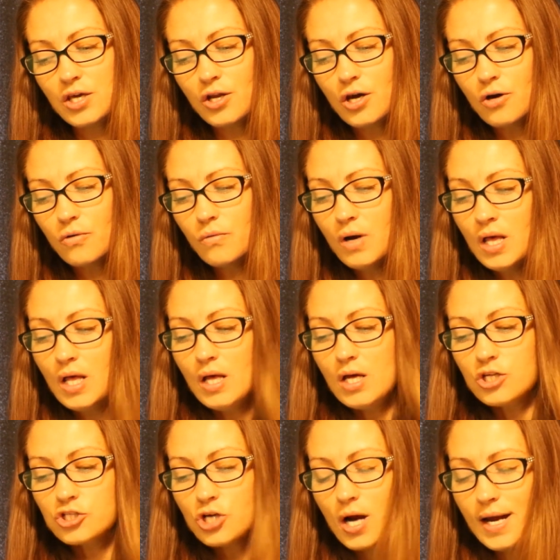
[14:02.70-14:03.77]
know,
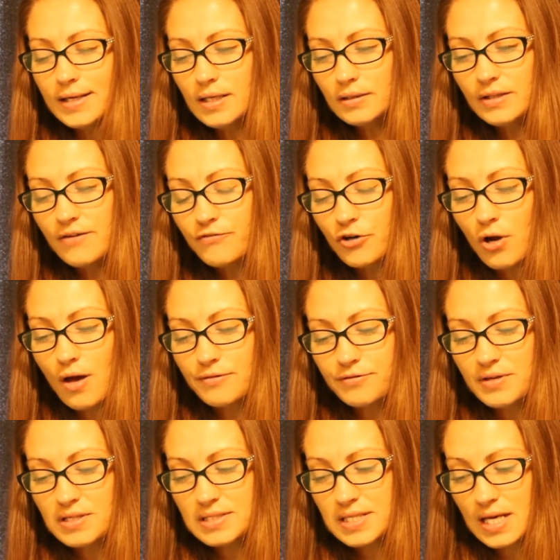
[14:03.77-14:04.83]
trying to live your
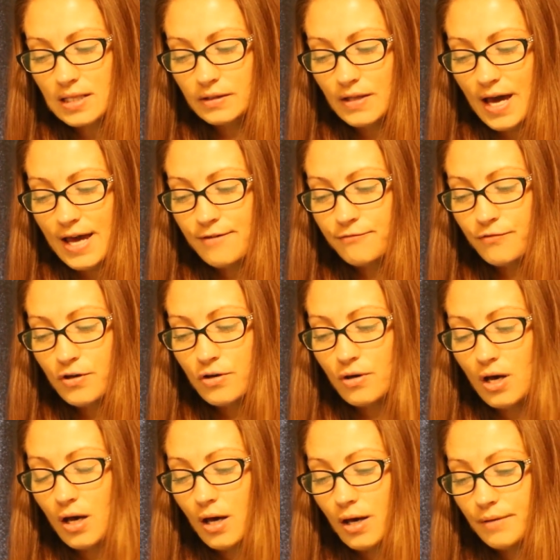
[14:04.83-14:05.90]
authentic life
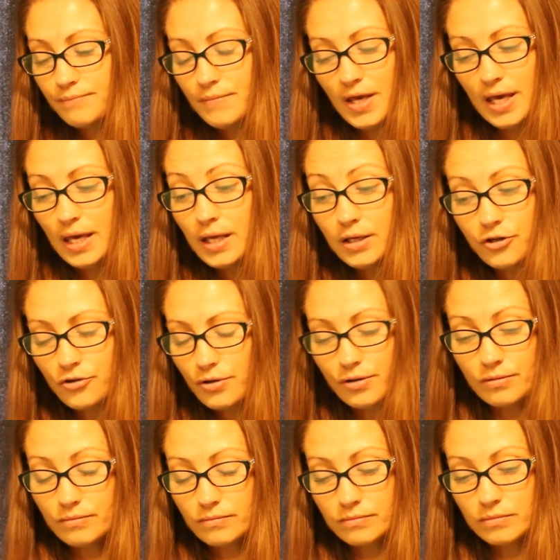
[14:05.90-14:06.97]
in
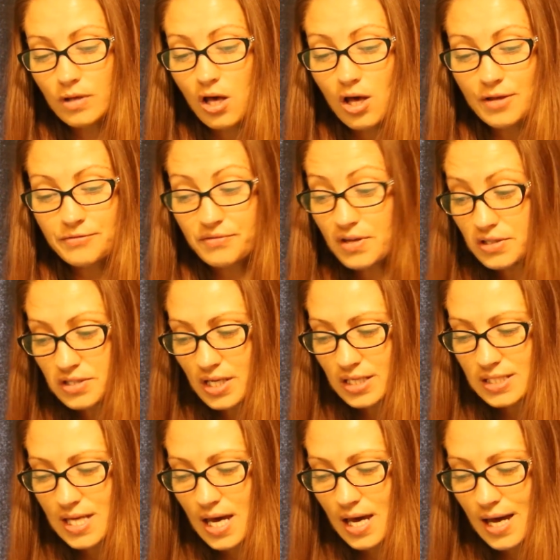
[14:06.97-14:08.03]
your authentic
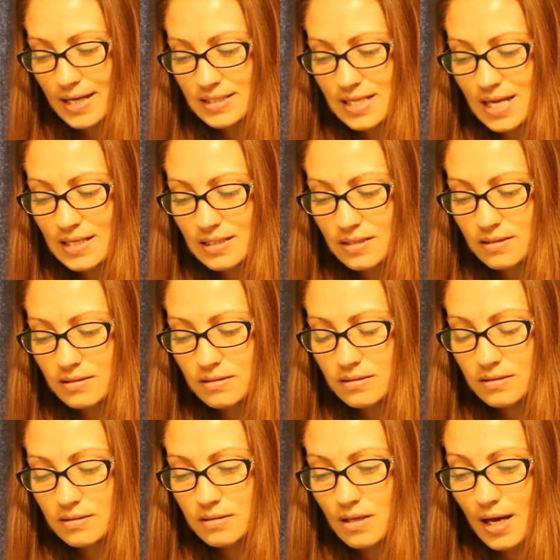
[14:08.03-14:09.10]

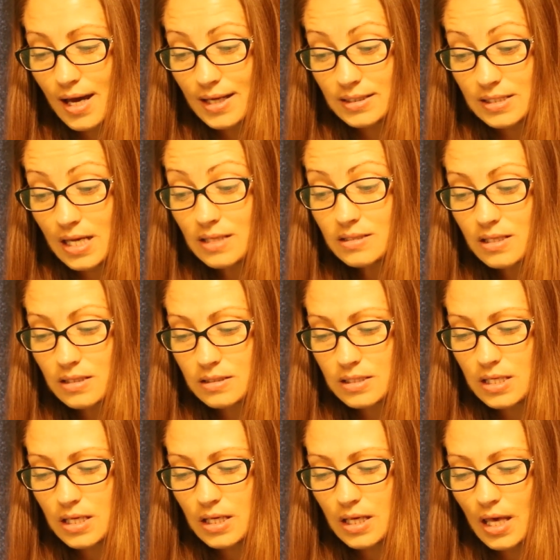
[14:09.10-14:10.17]
identity.